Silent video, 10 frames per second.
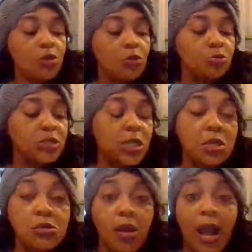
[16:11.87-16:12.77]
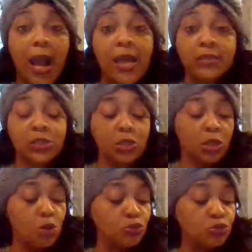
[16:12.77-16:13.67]
You seeing your highs and your
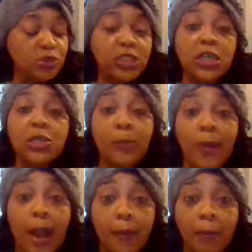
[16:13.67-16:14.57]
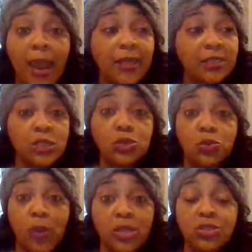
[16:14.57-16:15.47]
lows. You seeing your problematic
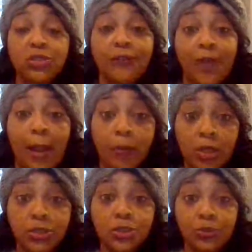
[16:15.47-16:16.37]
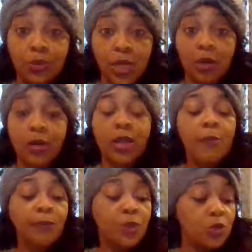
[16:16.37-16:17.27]
situation, your vibrations you carry.
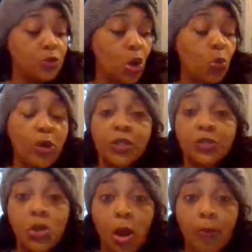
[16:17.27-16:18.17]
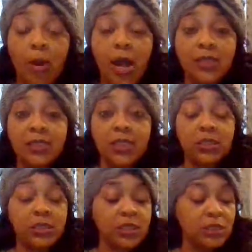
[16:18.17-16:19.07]
You know where your thought
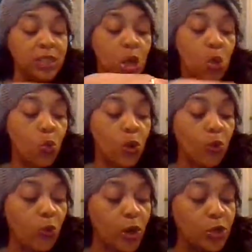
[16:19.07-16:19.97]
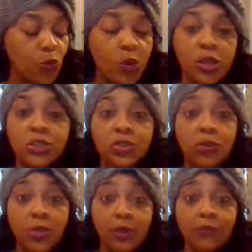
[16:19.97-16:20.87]
process is. Where where where's
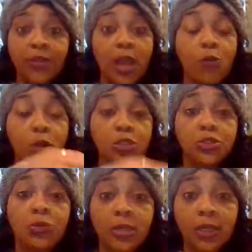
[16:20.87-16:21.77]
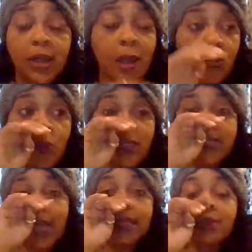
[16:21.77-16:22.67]
your gift at? Where's your get at? What
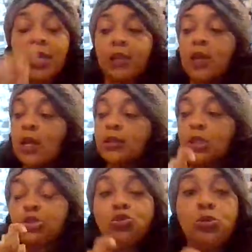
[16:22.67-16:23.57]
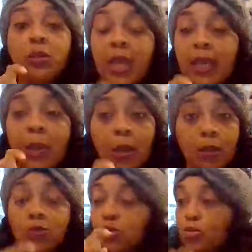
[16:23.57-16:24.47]
is that thing that you that
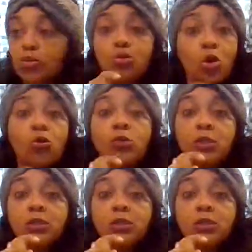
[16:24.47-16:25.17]
can you you know?